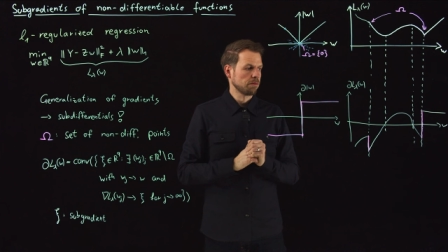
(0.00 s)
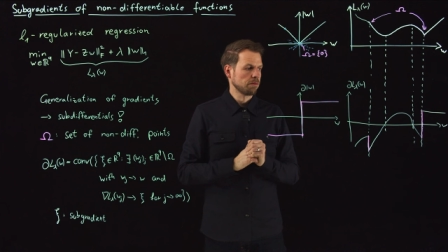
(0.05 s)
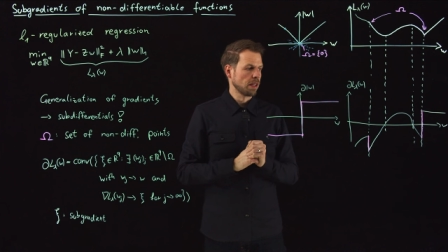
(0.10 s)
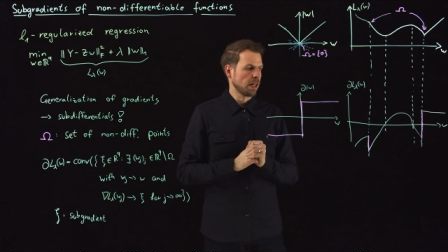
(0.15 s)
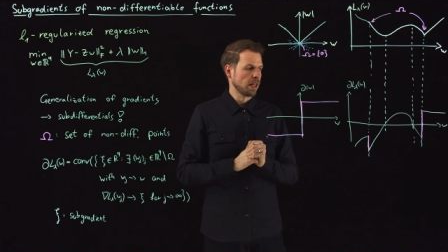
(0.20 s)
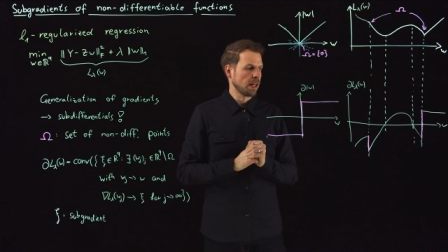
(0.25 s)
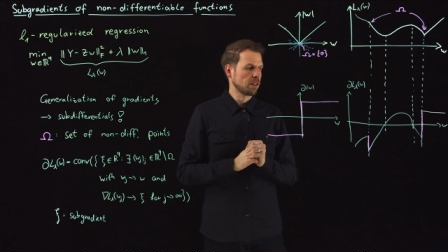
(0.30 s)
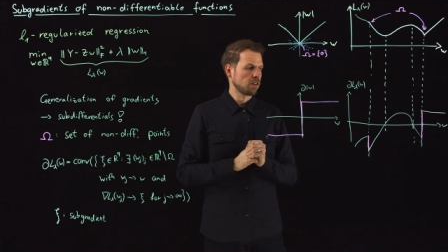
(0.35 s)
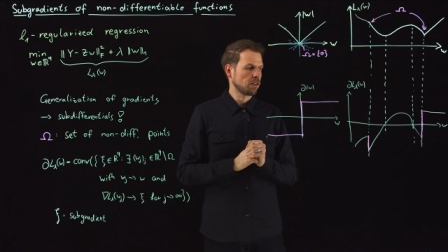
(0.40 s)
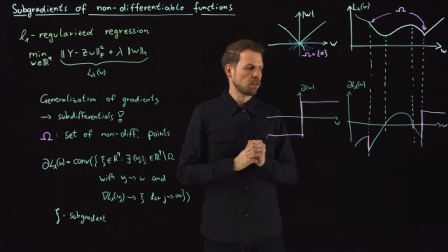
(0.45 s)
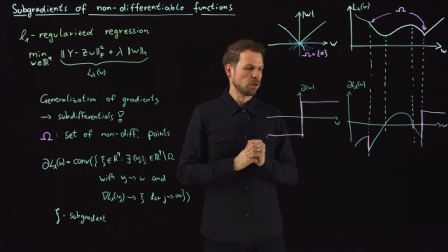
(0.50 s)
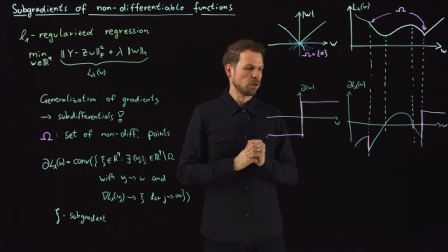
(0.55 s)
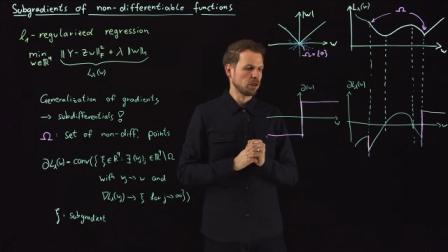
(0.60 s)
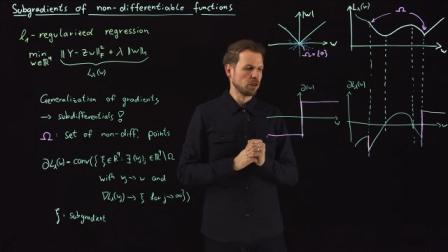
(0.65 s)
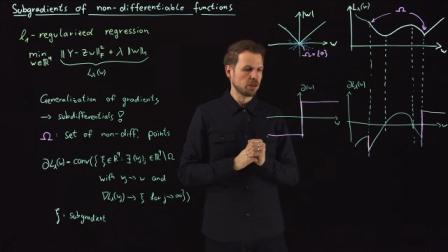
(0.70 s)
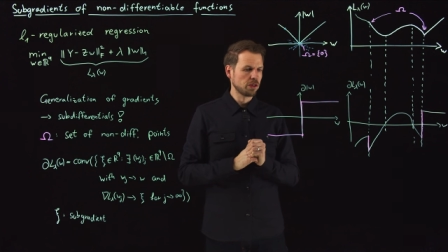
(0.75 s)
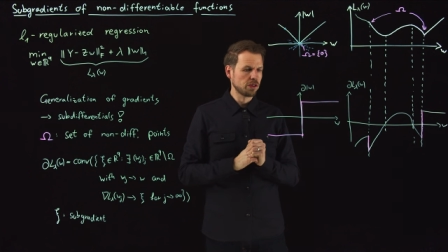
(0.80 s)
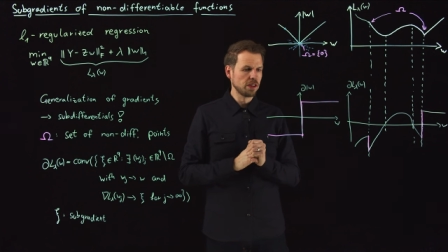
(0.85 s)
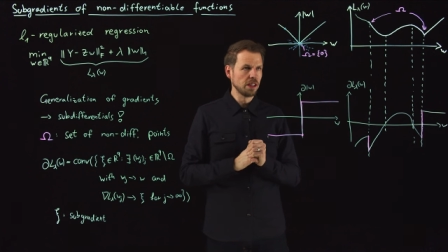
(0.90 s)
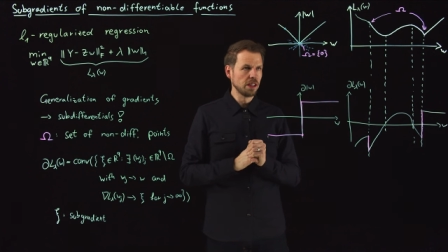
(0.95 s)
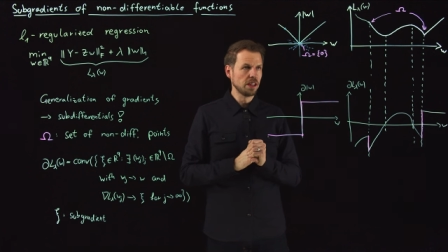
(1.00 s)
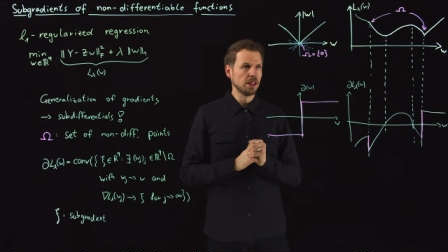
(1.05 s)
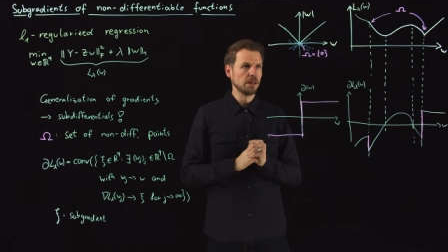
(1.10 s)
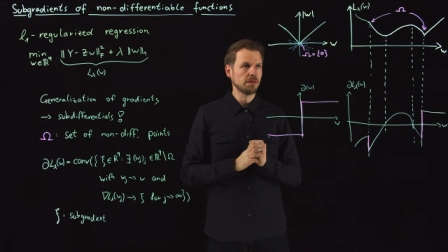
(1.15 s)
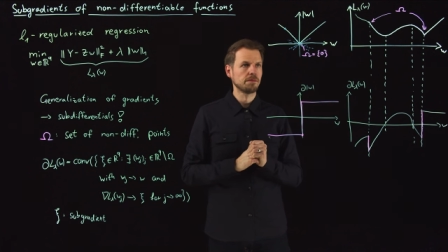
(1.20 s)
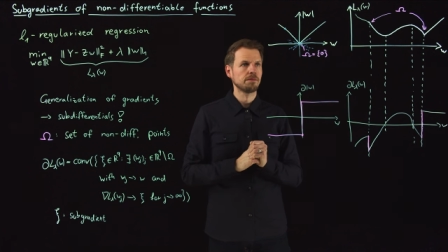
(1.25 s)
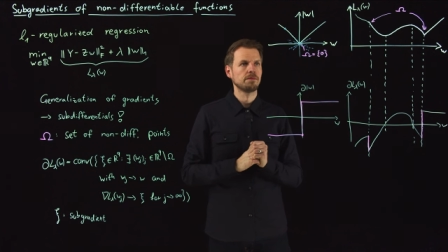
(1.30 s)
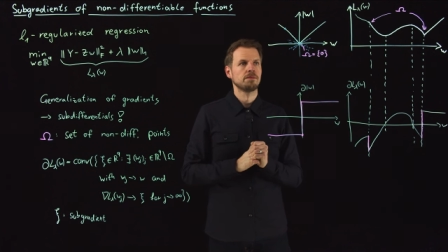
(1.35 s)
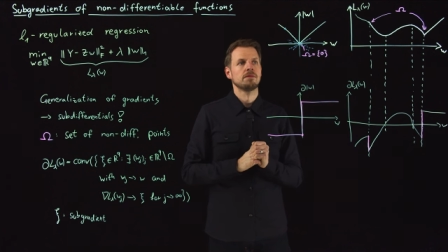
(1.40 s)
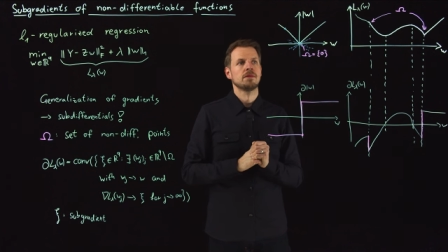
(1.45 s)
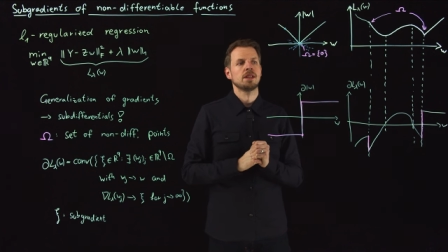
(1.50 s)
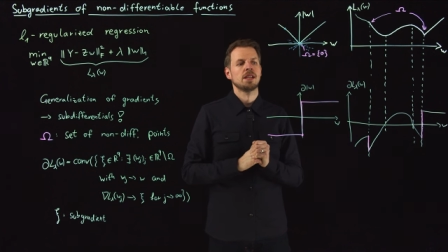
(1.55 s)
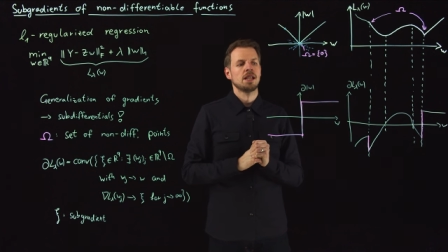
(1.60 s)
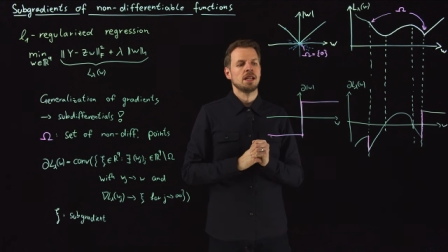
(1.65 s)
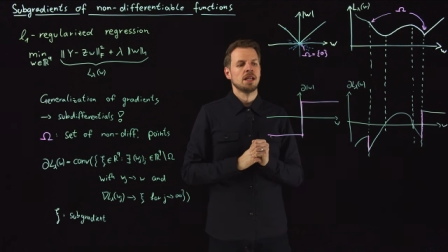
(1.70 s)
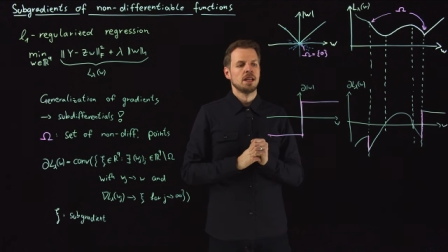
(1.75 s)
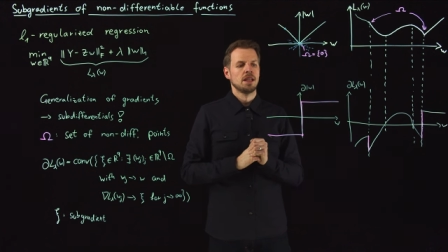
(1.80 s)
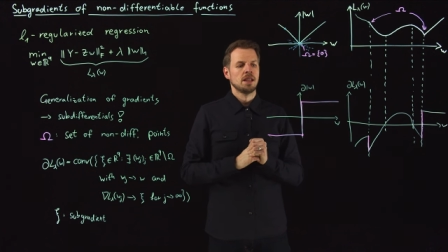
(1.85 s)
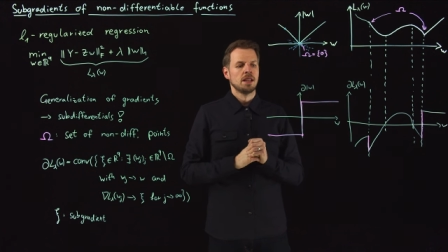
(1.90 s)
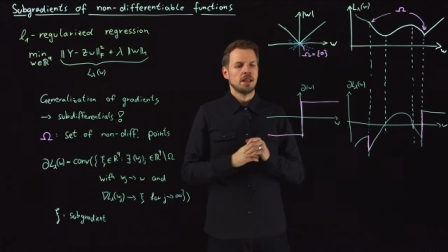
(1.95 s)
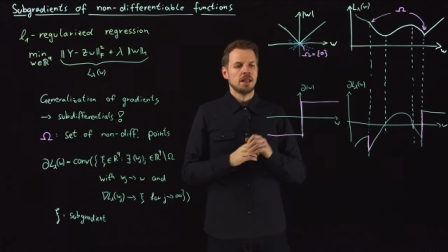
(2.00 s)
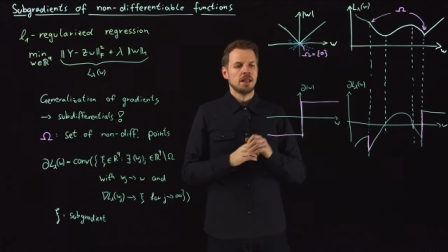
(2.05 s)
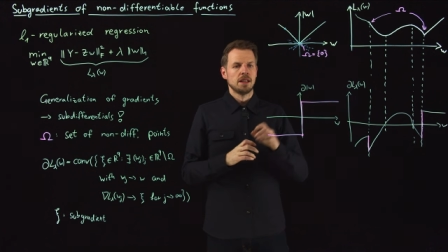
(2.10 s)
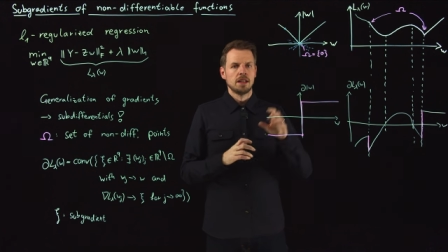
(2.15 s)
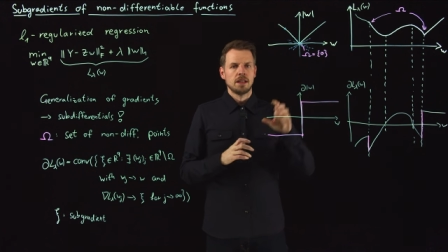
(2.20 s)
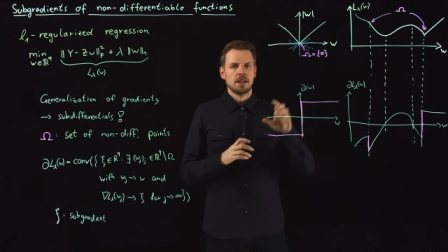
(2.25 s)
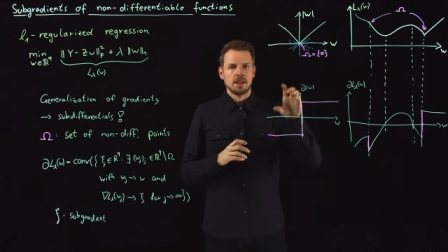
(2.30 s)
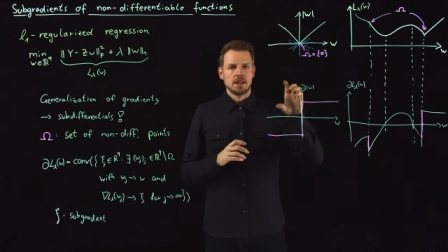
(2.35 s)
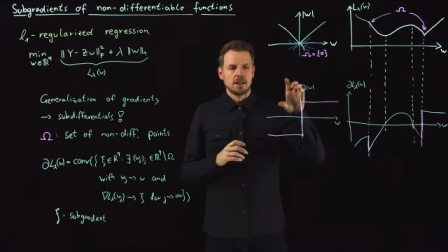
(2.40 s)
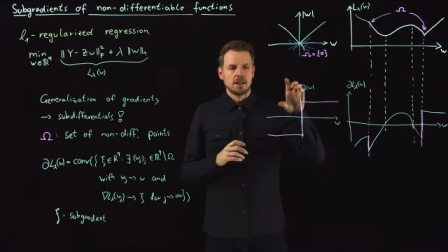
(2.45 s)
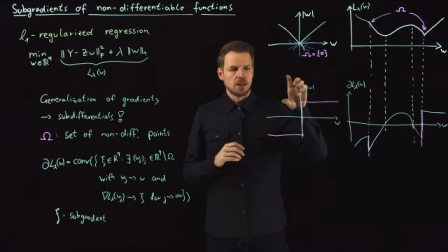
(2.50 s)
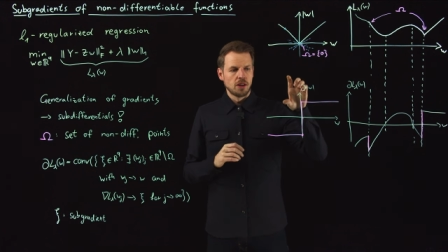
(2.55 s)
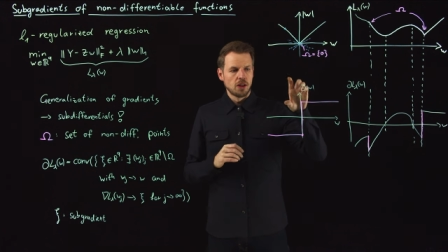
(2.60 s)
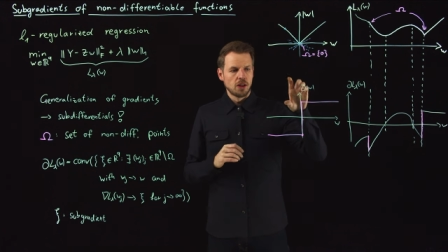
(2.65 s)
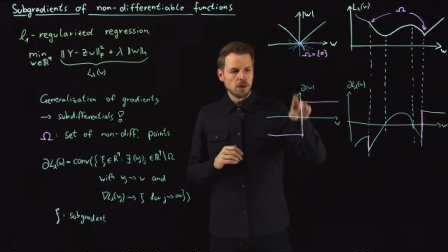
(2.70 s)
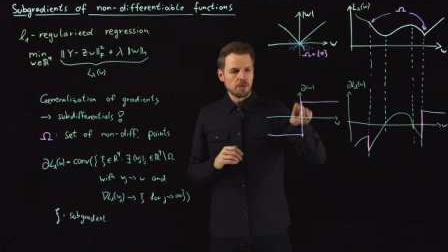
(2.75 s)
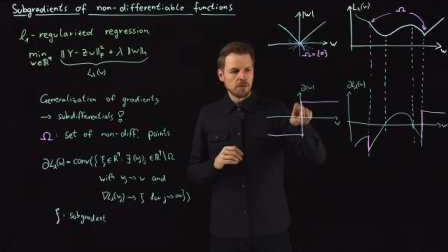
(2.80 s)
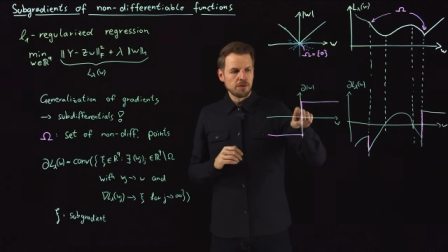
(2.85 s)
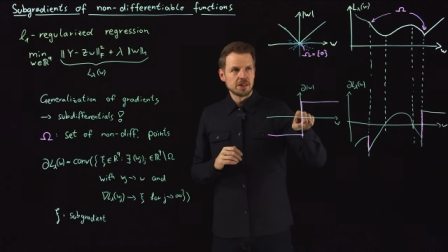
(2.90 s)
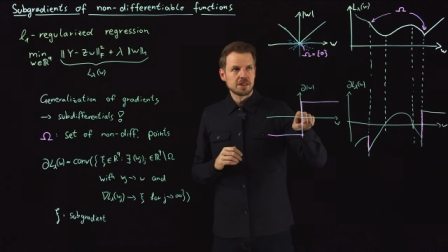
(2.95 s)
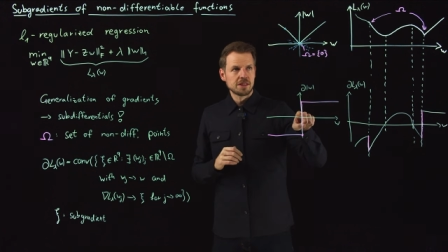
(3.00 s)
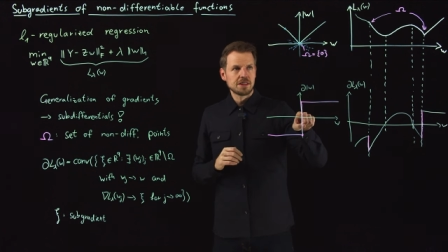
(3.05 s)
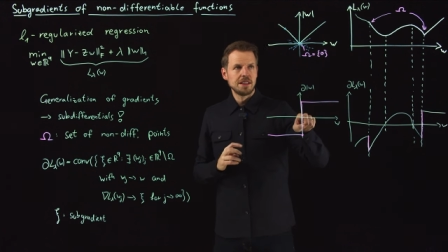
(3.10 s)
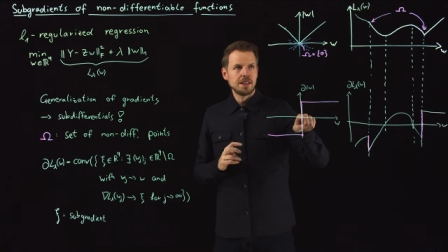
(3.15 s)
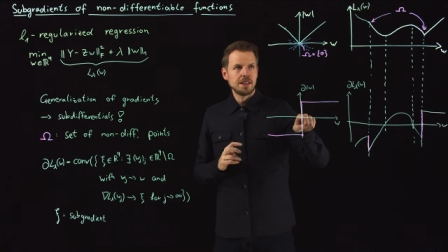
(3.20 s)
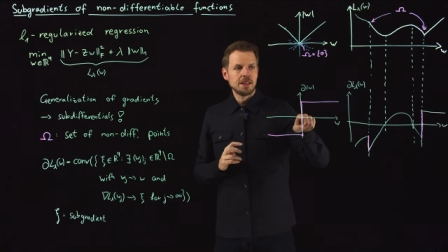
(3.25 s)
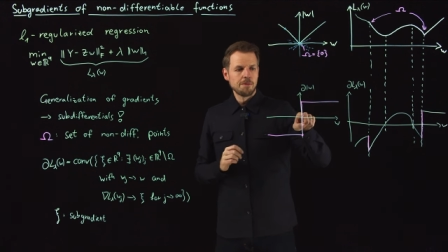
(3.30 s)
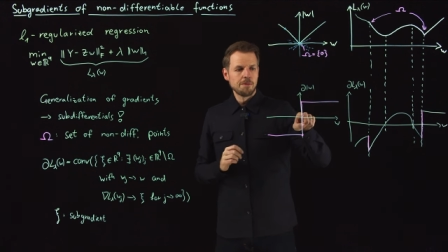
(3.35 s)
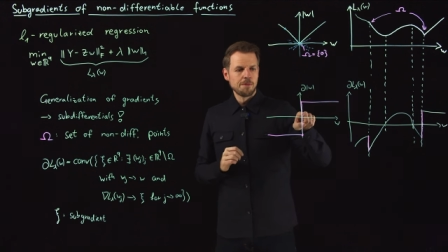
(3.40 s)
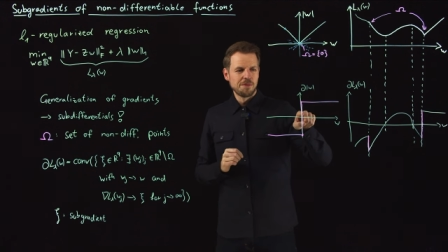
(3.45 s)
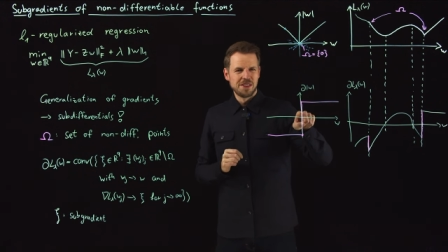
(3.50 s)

and so you see, obviously,